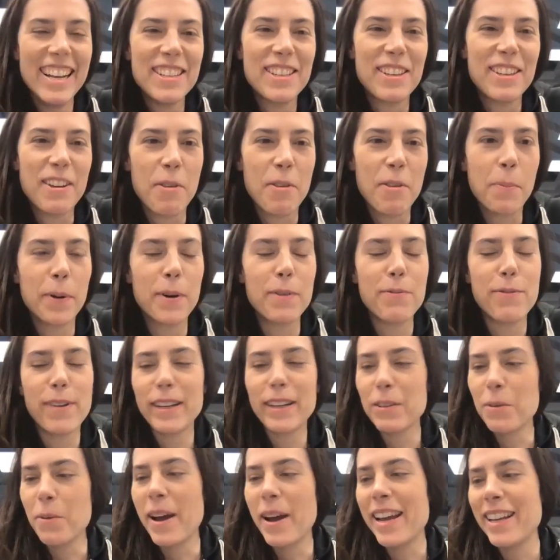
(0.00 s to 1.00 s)
So the
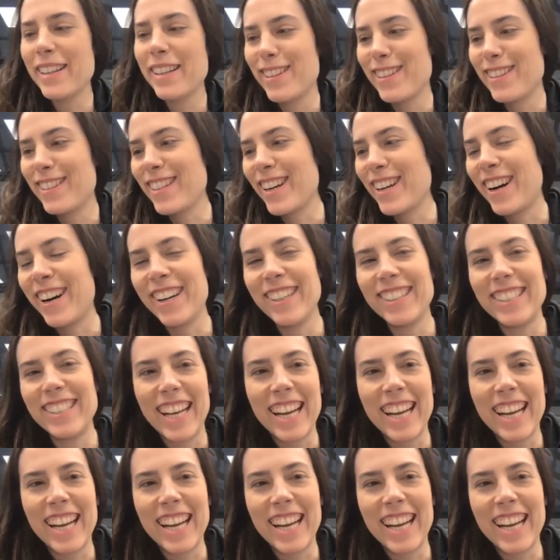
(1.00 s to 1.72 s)
perfect way to start